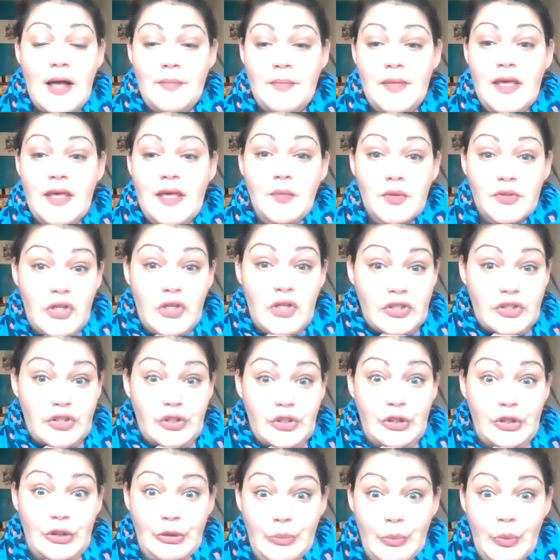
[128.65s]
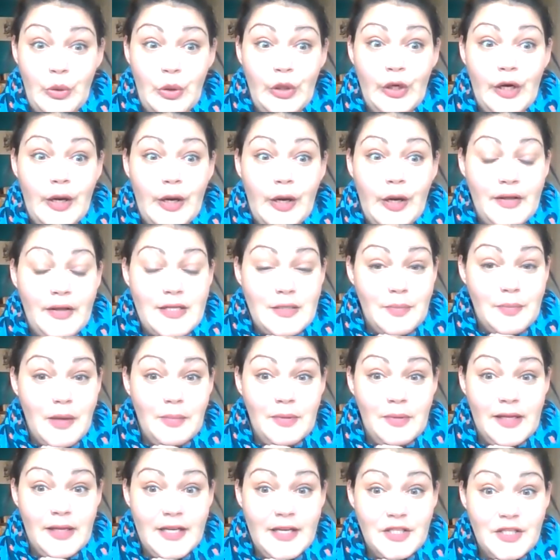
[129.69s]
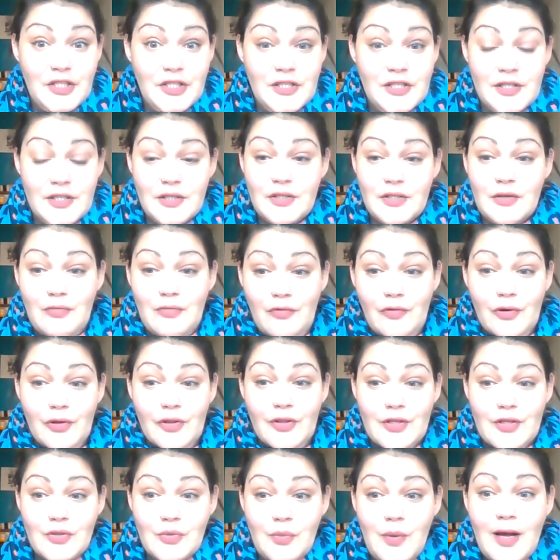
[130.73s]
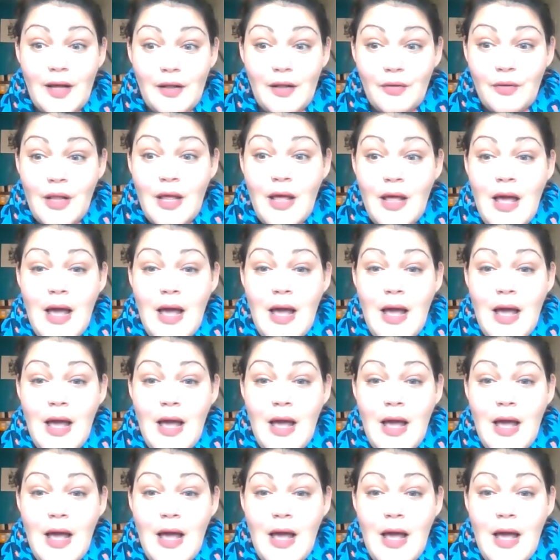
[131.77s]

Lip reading: He will talk to you more about his publications and so forth as well.